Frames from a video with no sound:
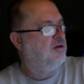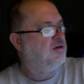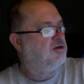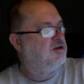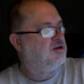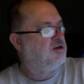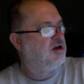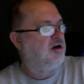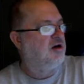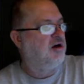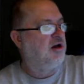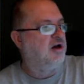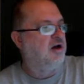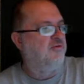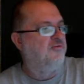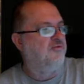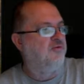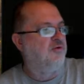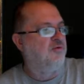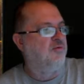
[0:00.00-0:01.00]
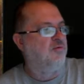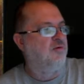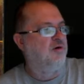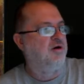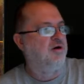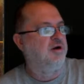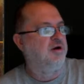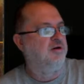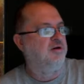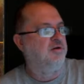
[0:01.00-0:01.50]
Starting off, we're
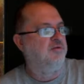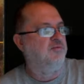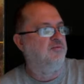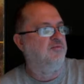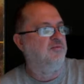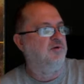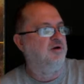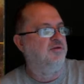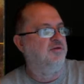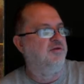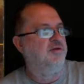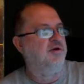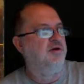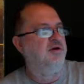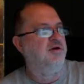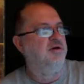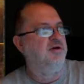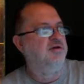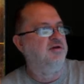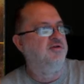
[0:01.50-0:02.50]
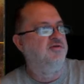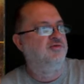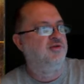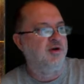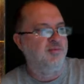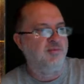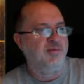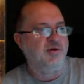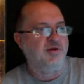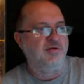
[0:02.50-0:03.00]
working with a
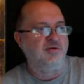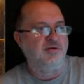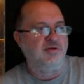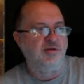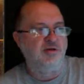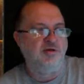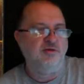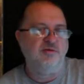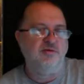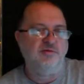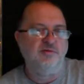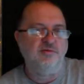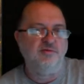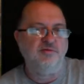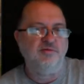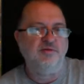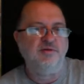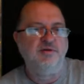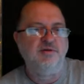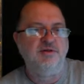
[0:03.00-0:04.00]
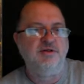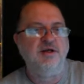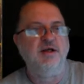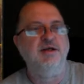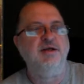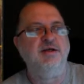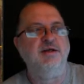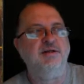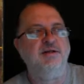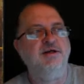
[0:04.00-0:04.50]
tribute to
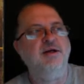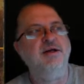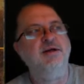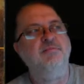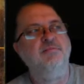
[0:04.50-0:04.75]
TnT